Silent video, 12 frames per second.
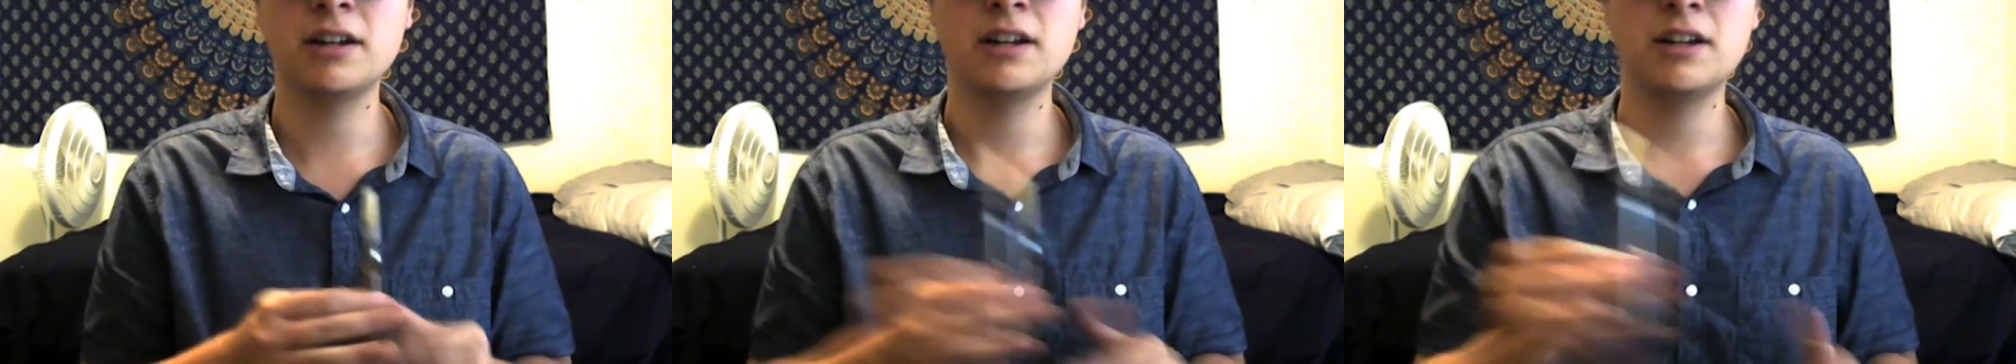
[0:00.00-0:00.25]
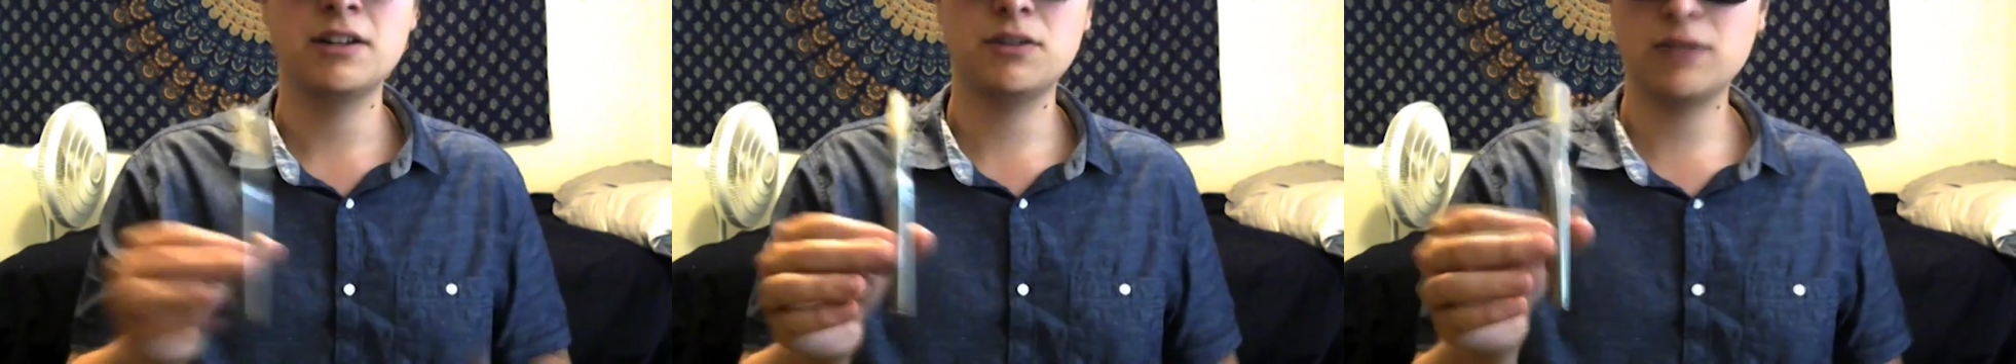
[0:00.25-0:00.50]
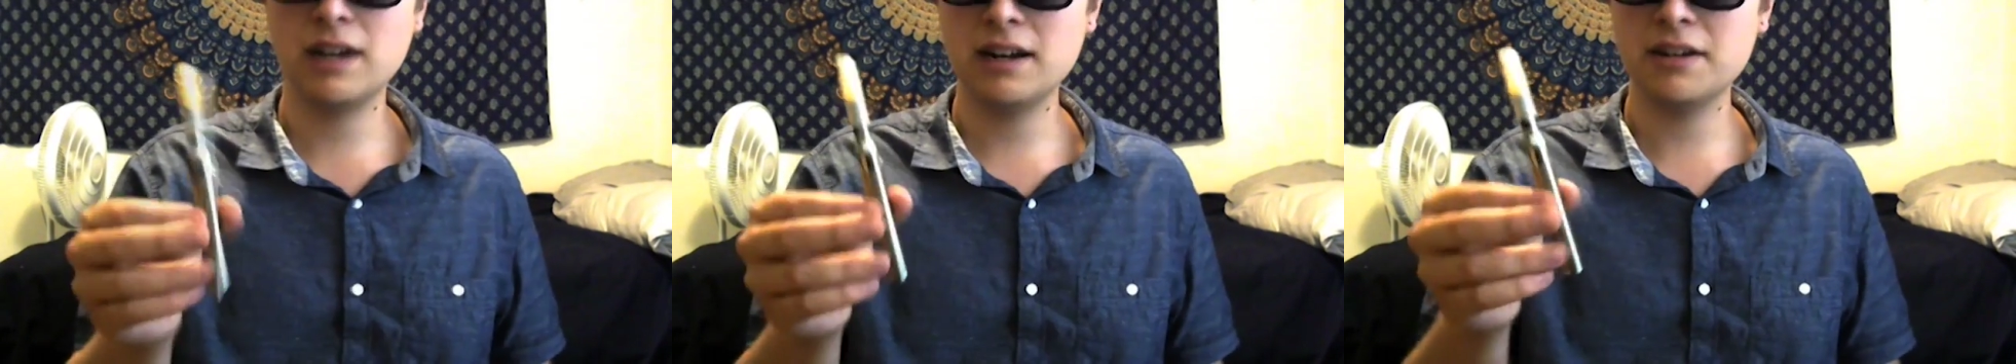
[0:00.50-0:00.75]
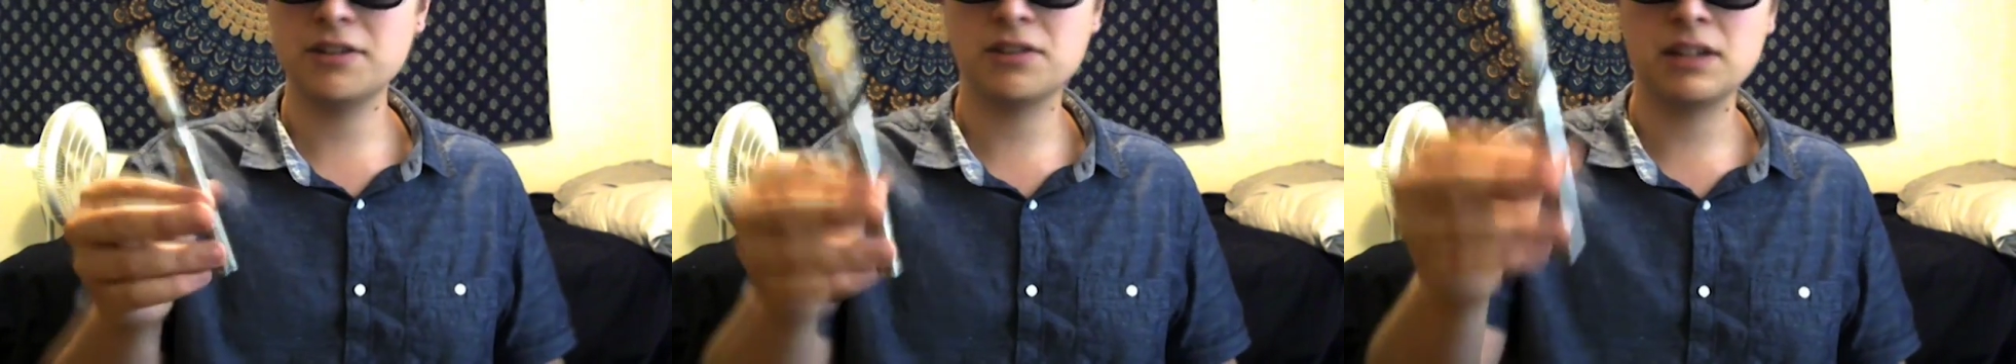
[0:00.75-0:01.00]
So it kind of
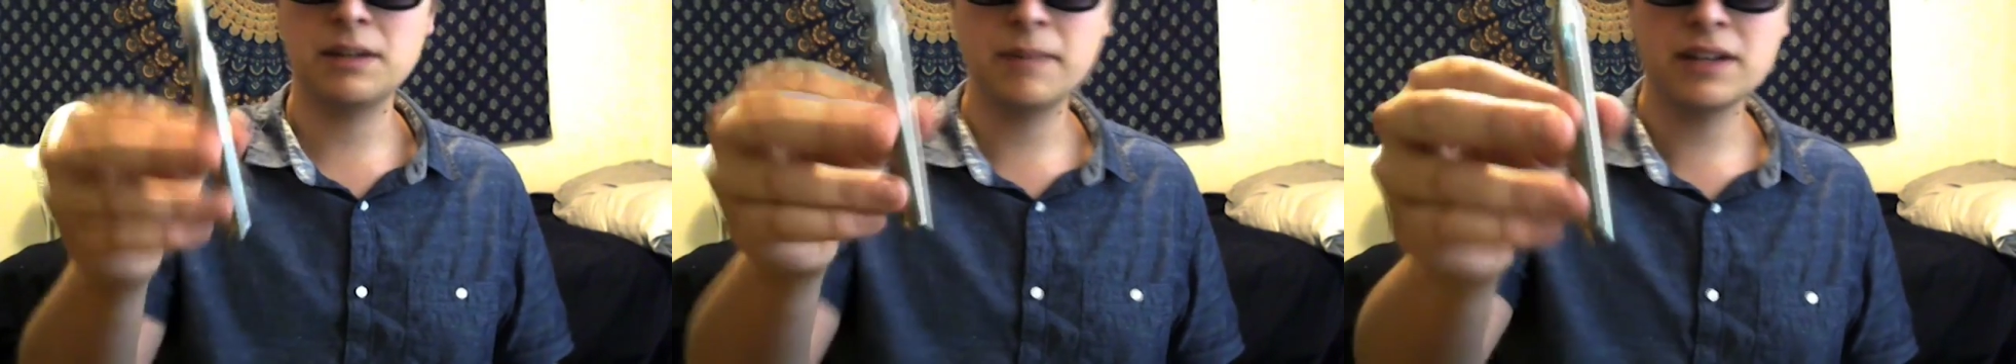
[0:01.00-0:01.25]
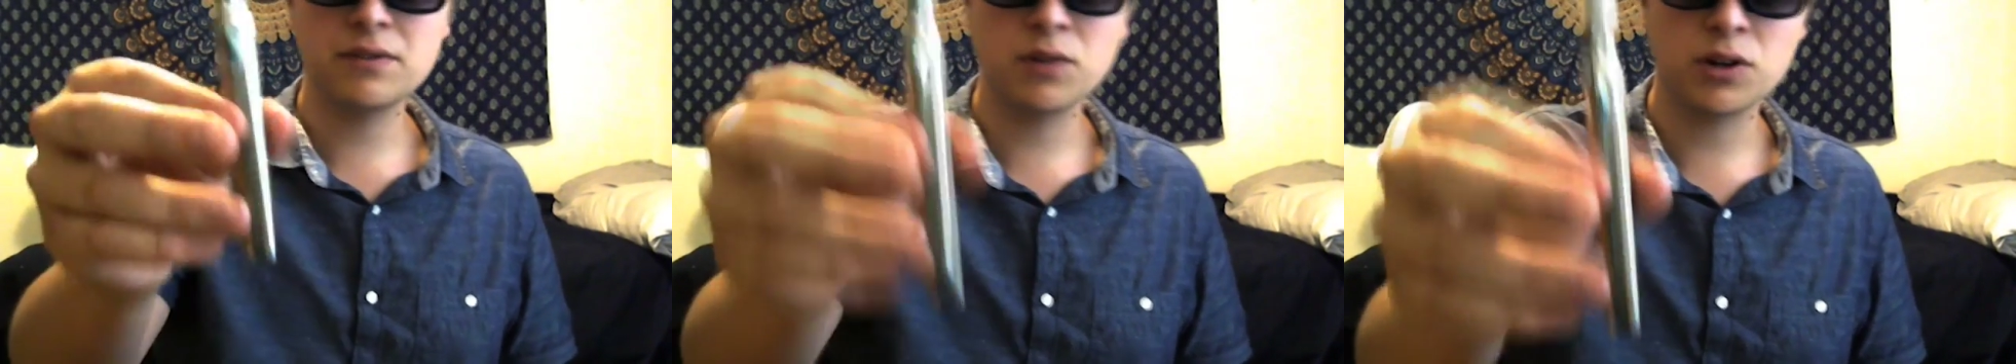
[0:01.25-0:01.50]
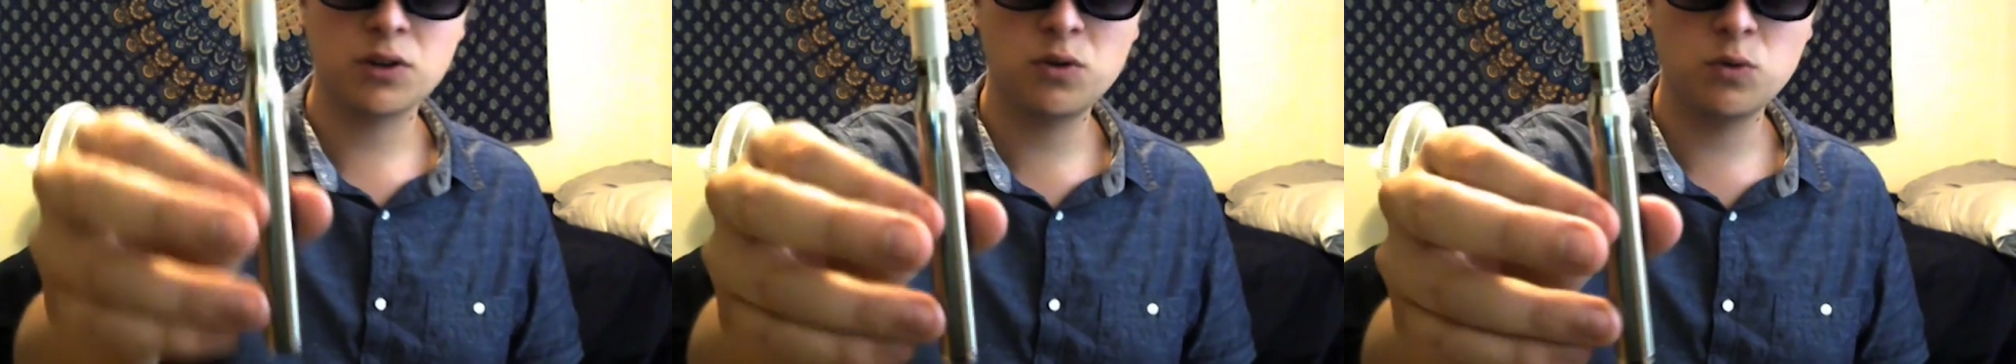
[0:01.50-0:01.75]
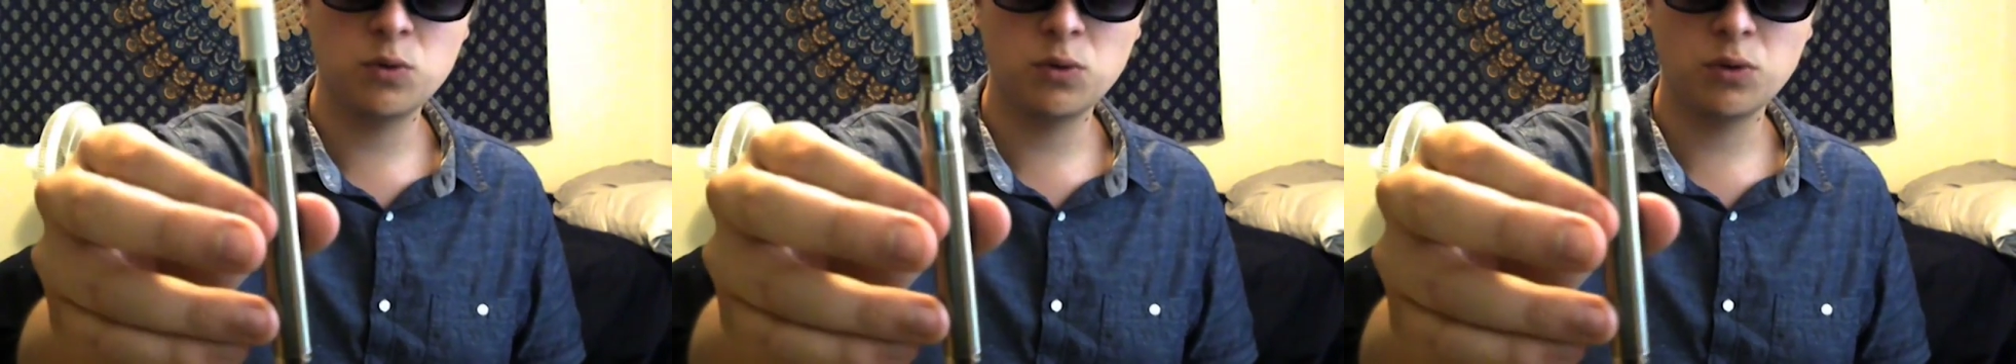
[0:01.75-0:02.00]
just, it makes for a
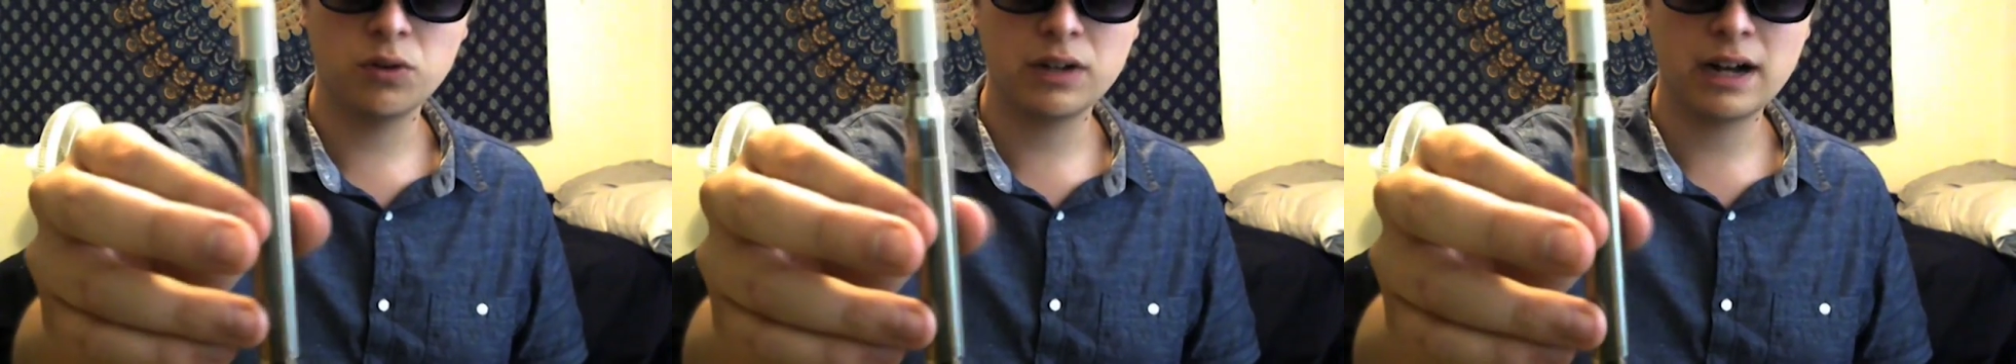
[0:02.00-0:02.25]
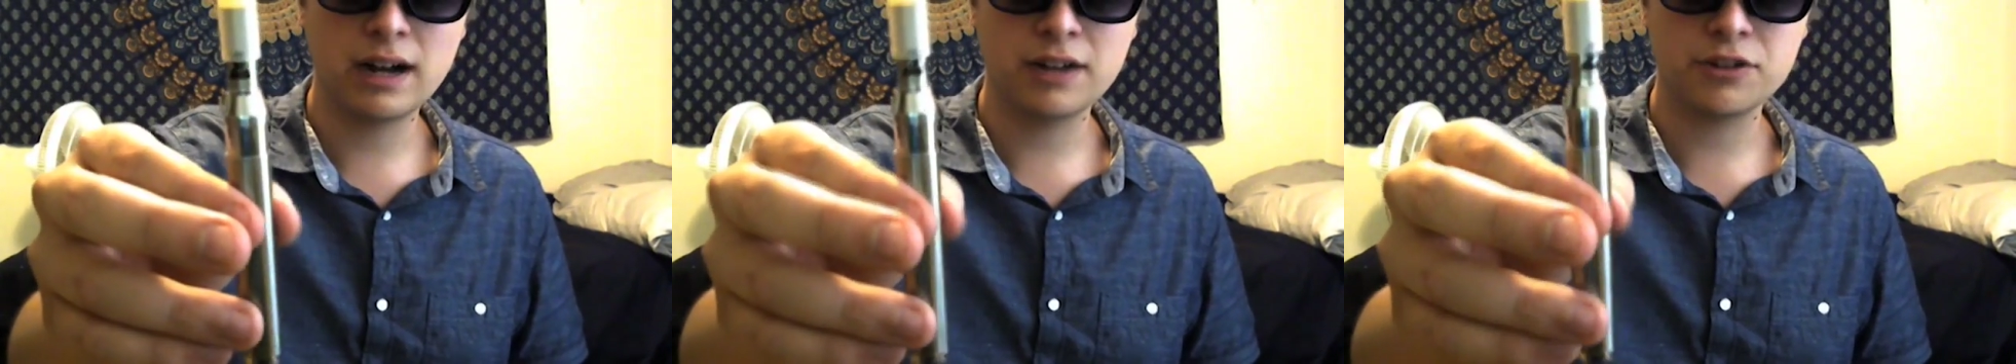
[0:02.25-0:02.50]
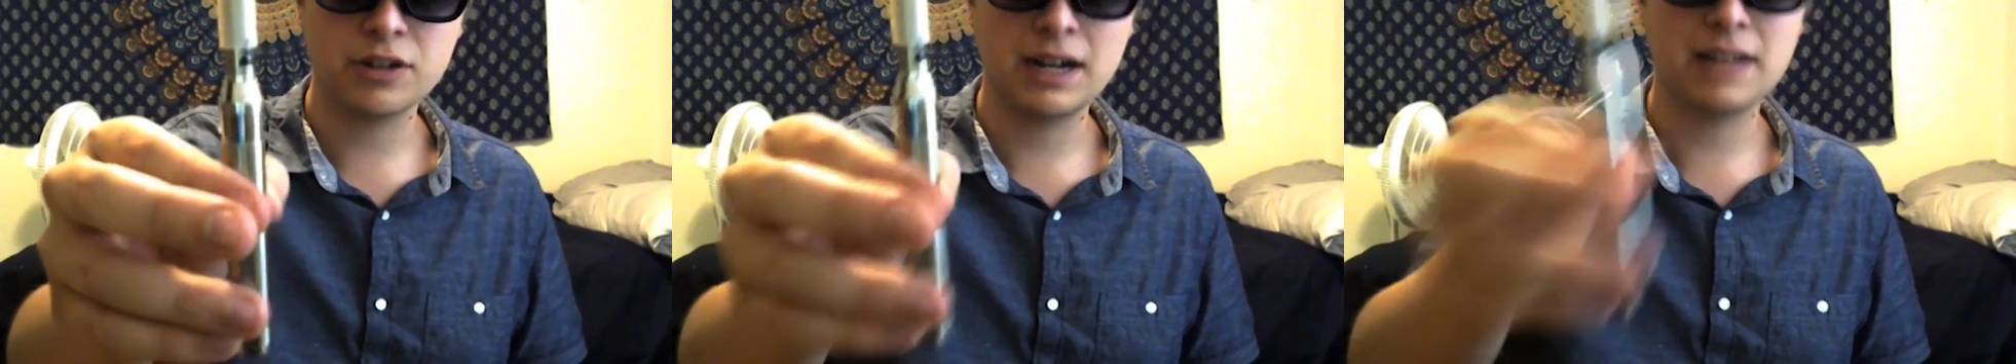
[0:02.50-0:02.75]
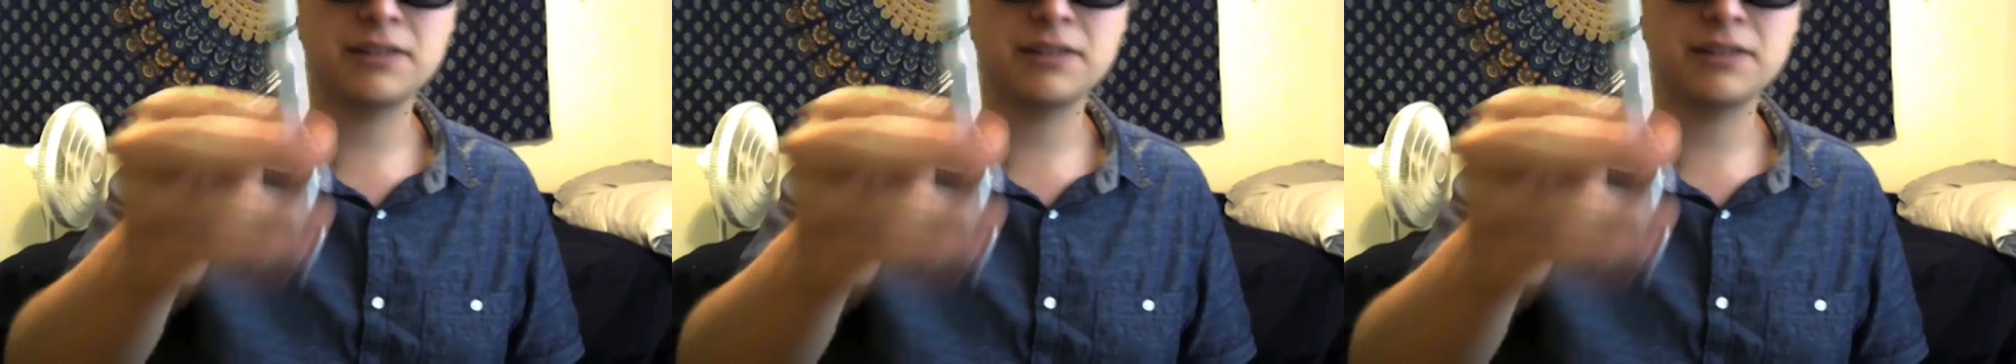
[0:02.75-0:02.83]
cool contrast.